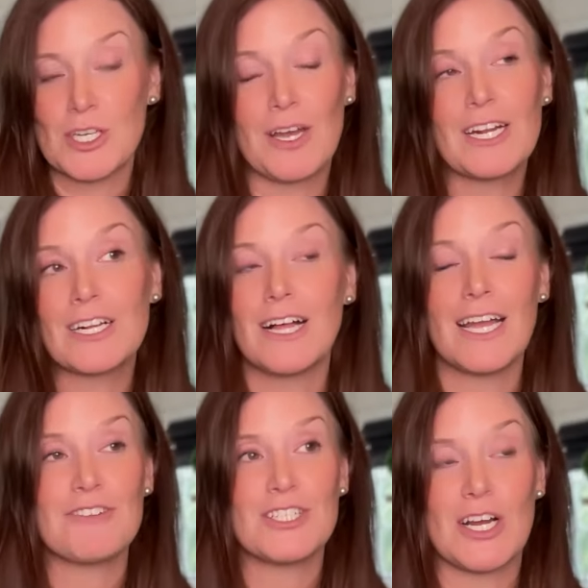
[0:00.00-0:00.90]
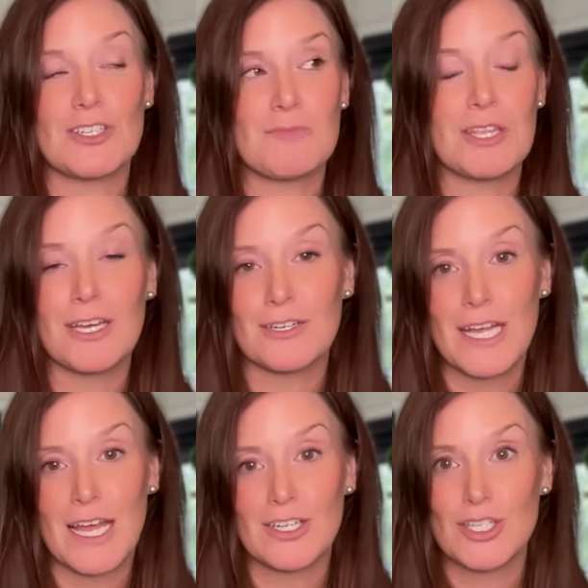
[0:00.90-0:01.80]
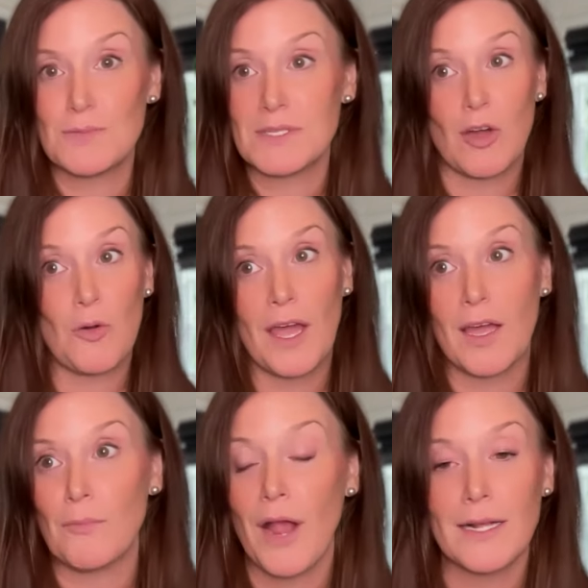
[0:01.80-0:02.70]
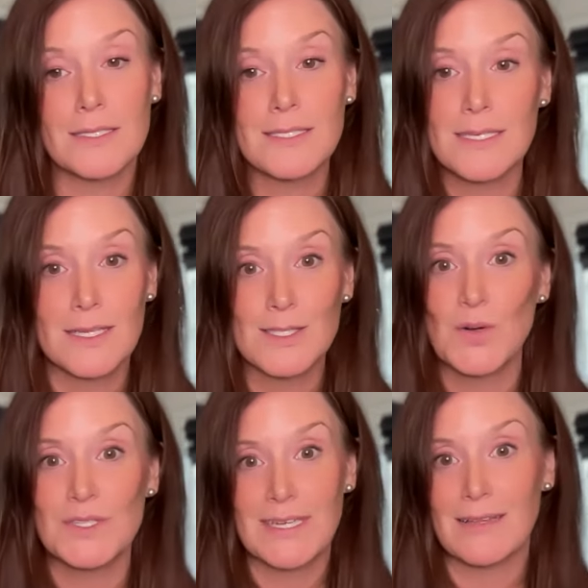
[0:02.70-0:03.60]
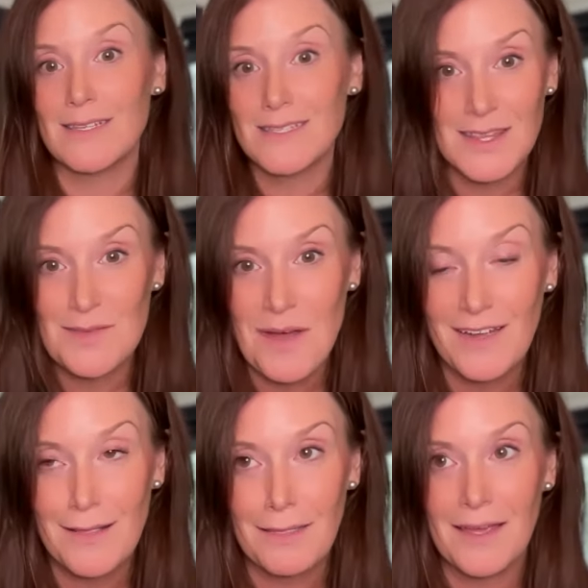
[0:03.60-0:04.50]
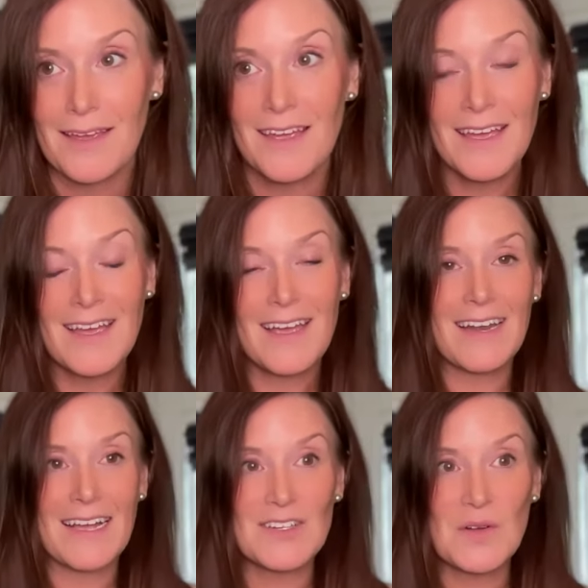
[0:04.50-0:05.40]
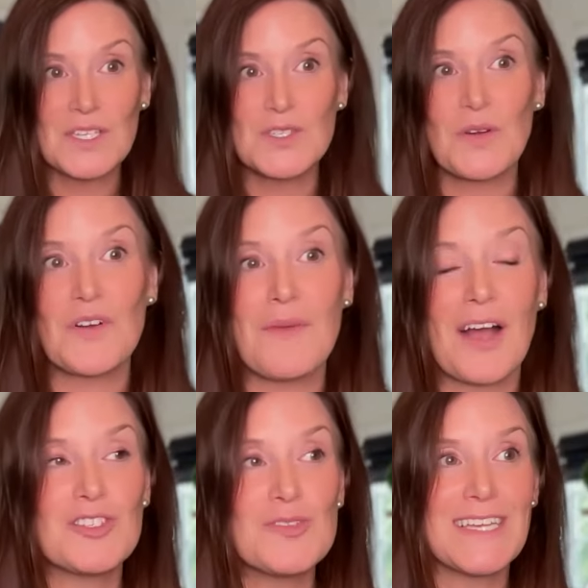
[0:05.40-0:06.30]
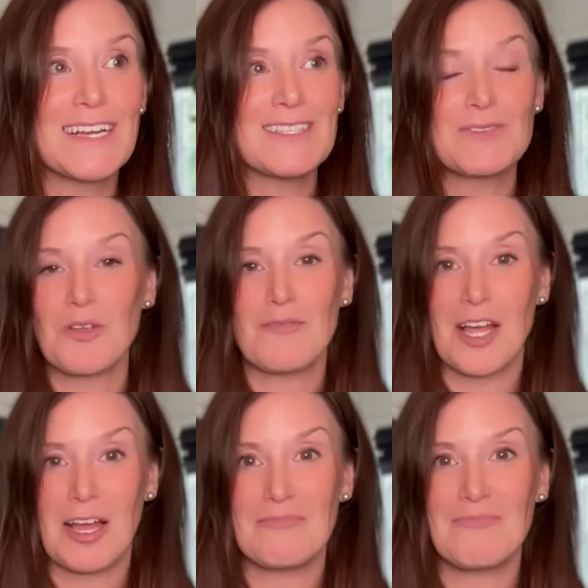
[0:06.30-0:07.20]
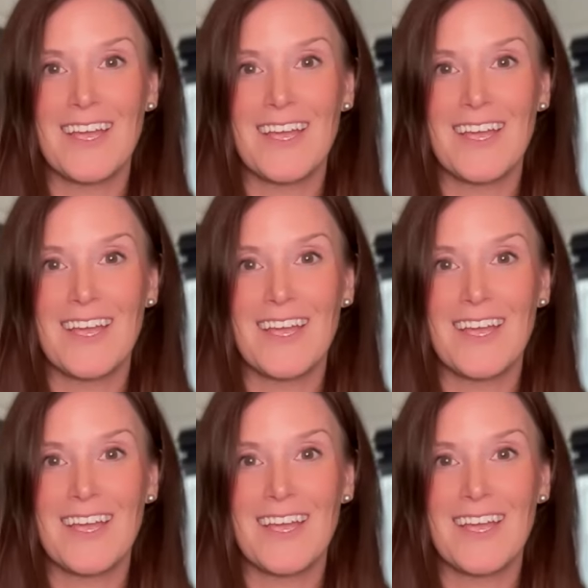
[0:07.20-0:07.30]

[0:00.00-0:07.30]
I had a client reach out to me the other day and she was like, okay, I'm practicing this whole silencing the mind thing, and I can only do it for about 2 seconds worth of time.